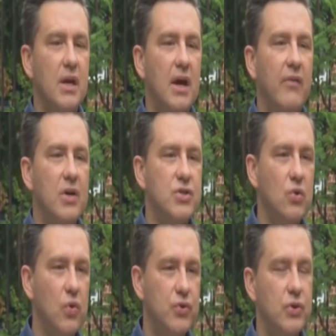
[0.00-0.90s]
of our
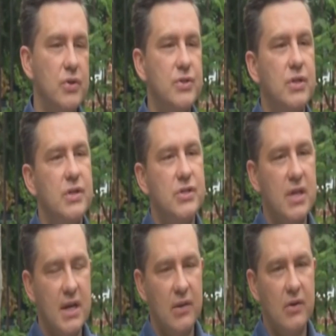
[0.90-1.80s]
soldiers,
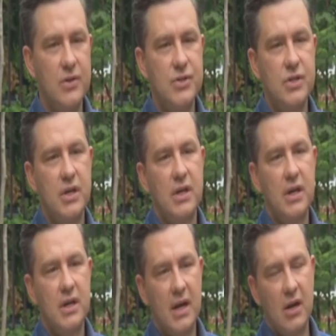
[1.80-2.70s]
sailors,
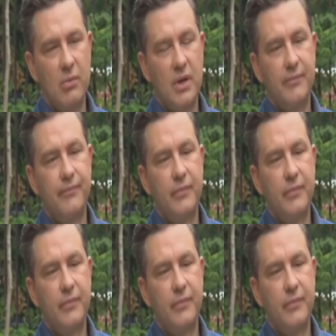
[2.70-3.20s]
and airmen.